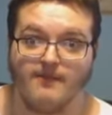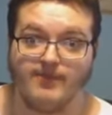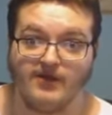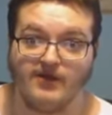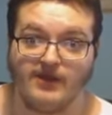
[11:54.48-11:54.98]

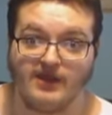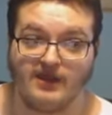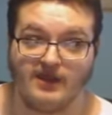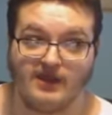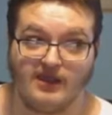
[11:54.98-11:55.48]
But
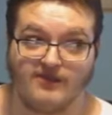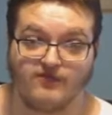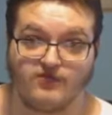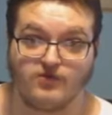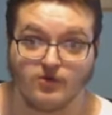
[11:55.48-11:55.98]

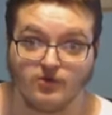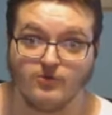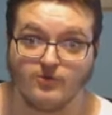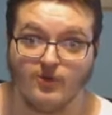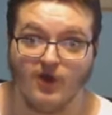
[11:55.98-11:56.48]
if
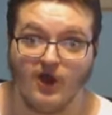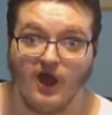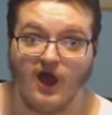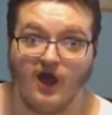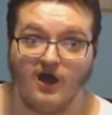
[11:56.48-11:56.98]
you
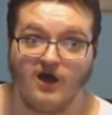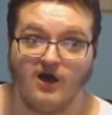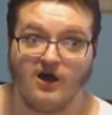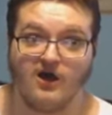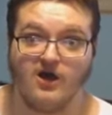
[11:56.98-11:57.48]

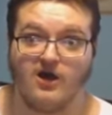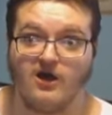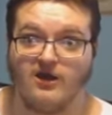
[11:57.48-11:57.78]
are